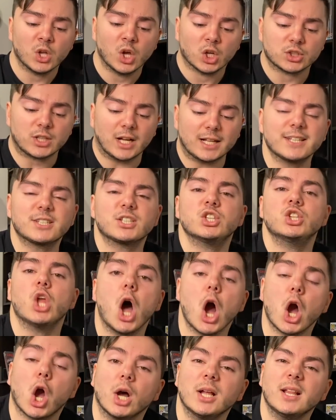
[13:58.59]
That is
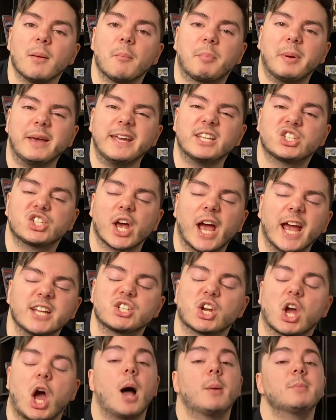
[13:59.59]
not gonna be
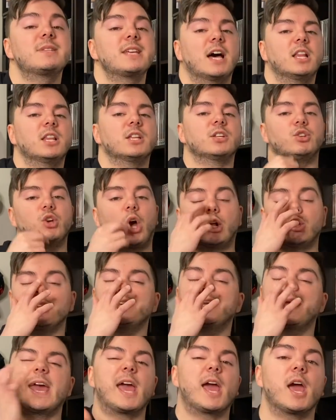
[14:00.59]
JJ, I'm telling you. I
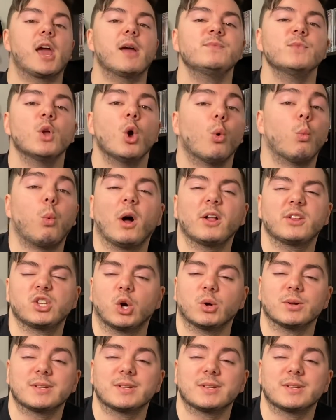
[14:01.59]
don't care what y'all